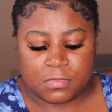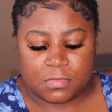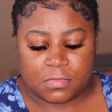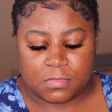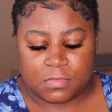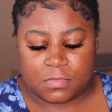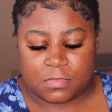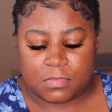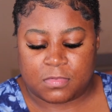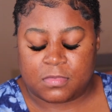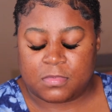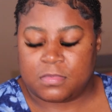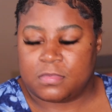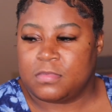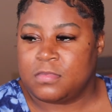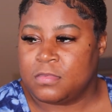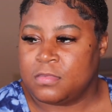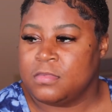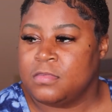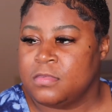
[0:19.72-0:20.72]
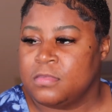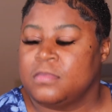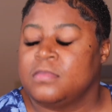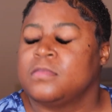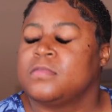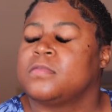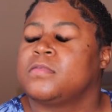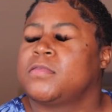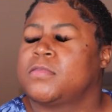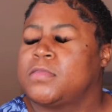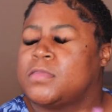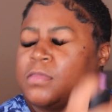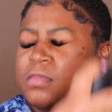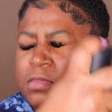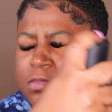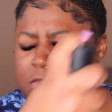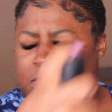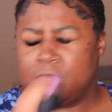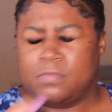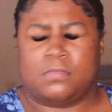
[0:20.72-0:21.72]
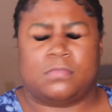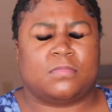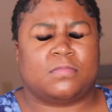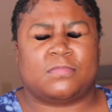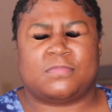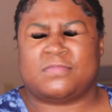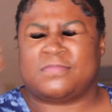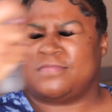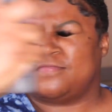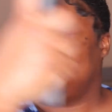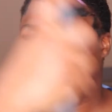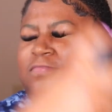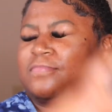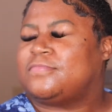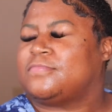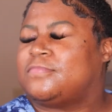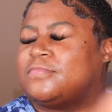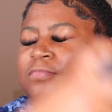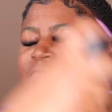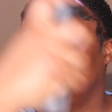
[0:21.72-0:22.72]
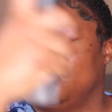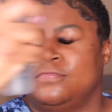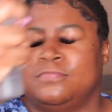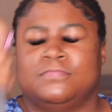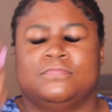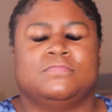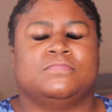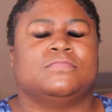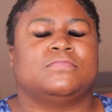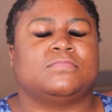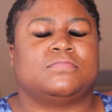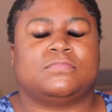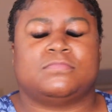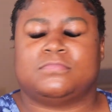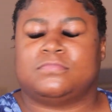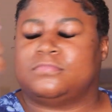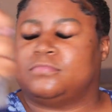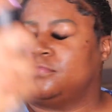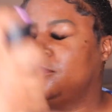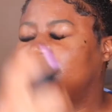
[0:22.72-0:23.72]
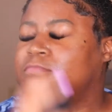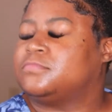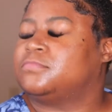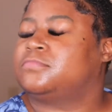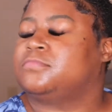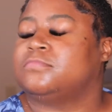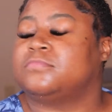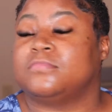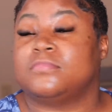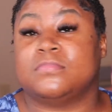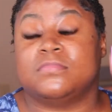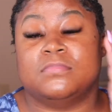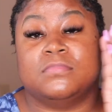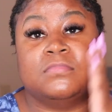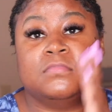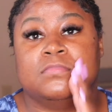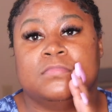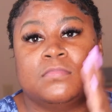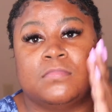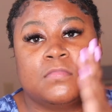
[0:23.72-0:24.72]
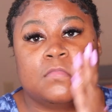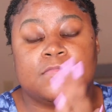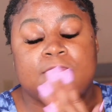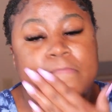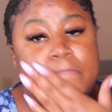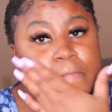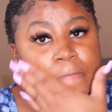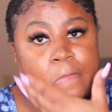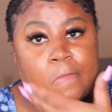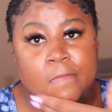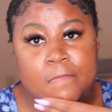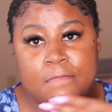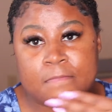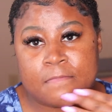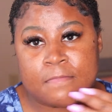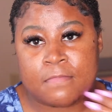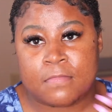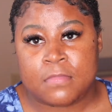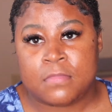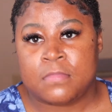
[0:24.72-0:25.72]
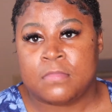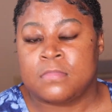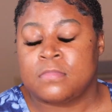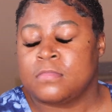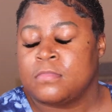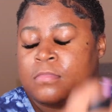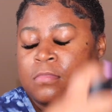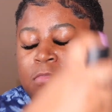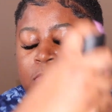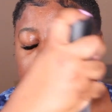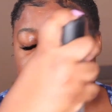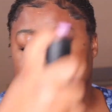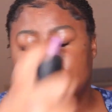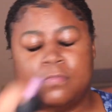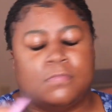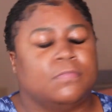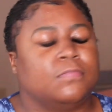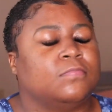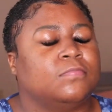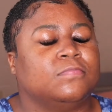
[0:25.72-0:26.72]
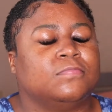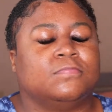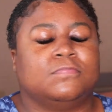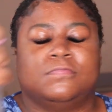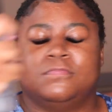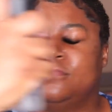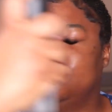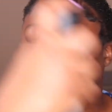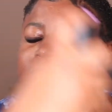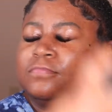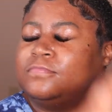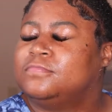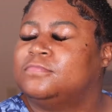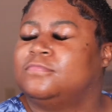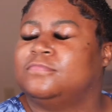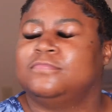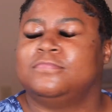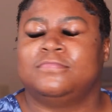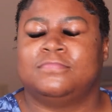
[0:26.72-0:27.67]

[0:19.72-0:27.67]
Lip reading: welcome back to my channel. In this video, I'm just doing a simple, quick makeup look. And so right here, I'm using my Vicks Plus.